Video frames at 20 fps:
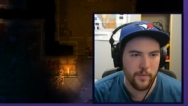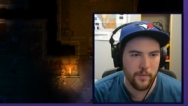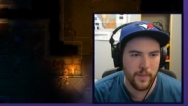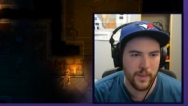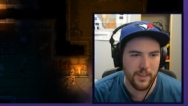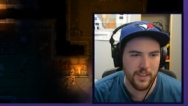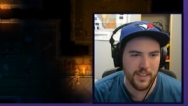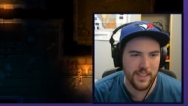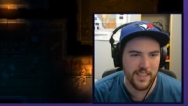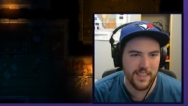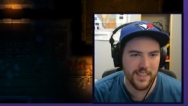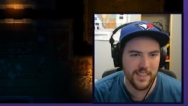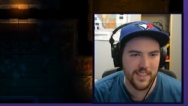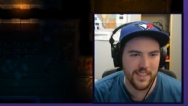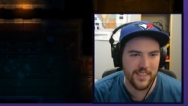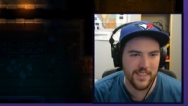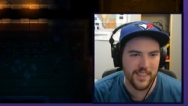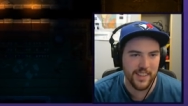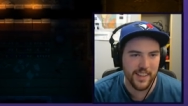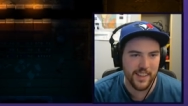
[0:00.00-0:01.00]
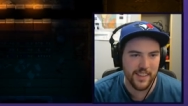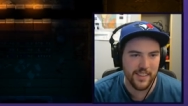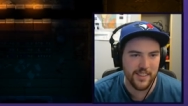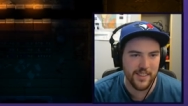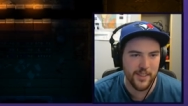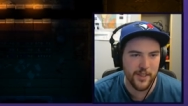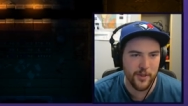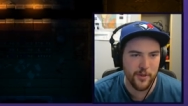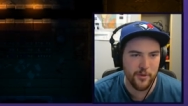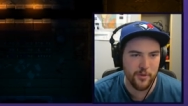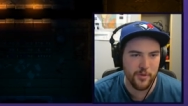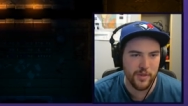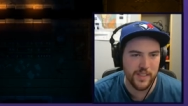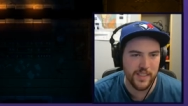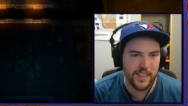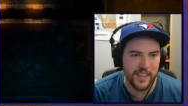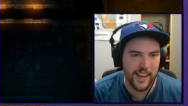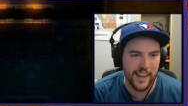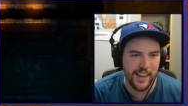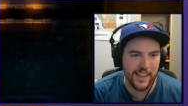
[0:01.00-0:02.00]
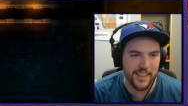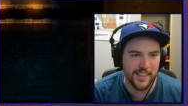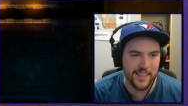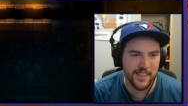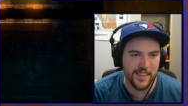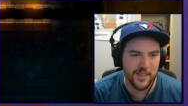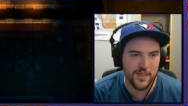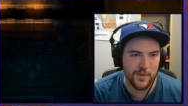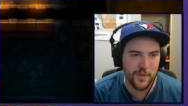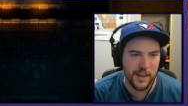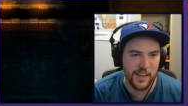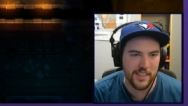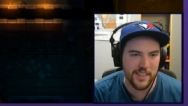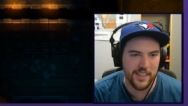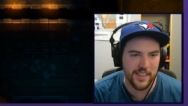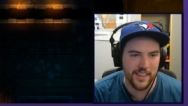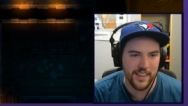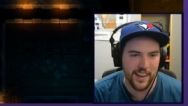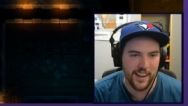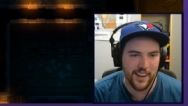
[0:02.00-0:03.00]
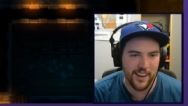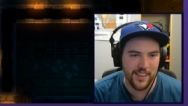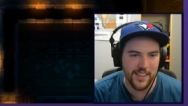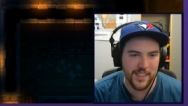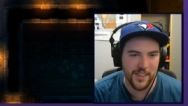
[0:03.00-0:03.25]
There's there's like a two-stage destruction there,